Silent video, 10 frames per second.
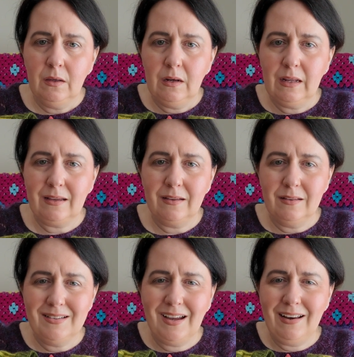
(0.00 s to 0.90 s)
like
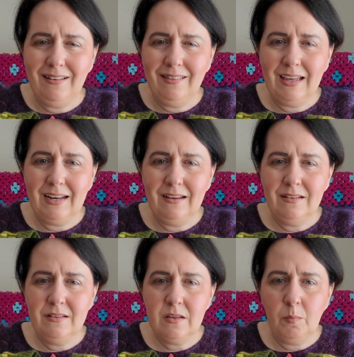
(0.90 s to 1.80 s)
tighten that
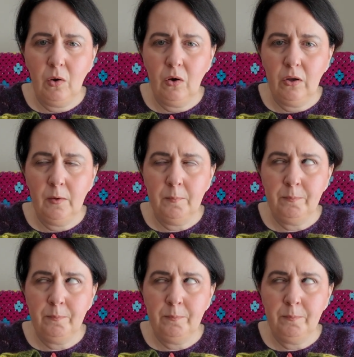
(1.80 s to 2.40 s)
in somehow.